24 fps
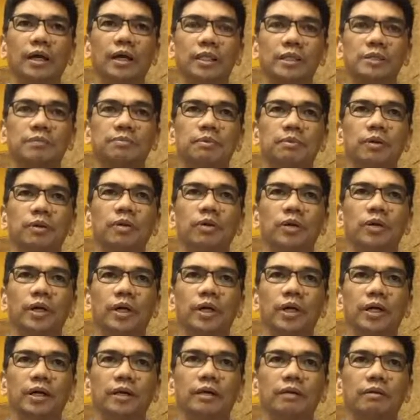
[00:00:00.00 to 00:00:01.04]

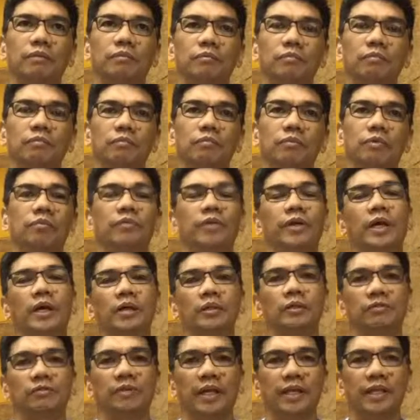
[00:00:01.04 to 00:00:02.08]
explore moving
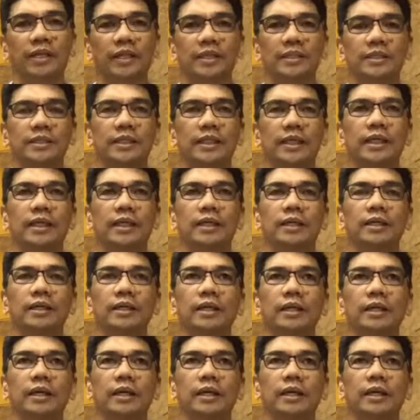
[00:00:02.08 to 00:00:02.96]
out of the industry.